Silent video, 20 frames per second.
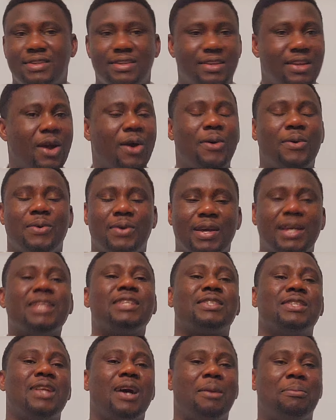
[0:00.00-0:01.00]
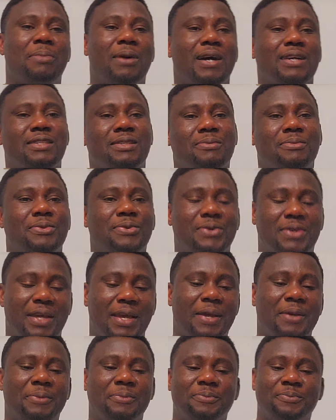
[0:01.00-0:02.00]
No, it's not possible.
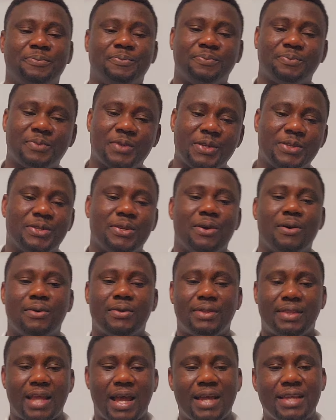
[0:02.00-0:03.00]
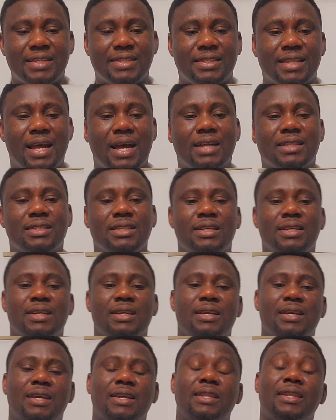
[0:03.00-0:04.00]
Okay. So that is that.
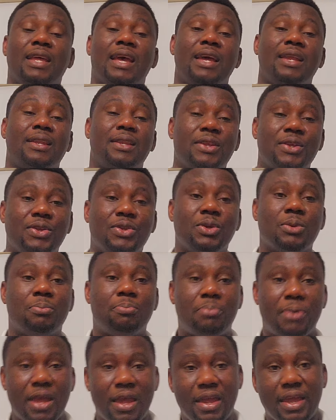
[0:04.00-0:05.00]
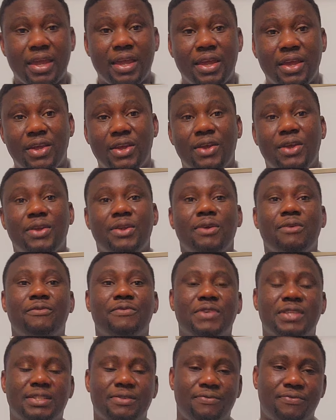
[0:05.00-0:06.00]
Then you pay
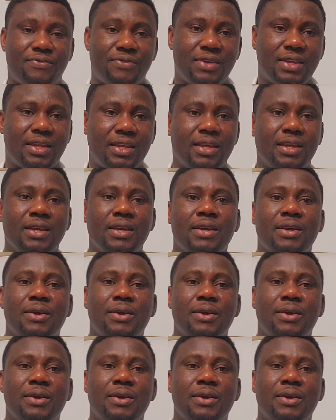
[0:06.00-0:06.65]
your visa fee.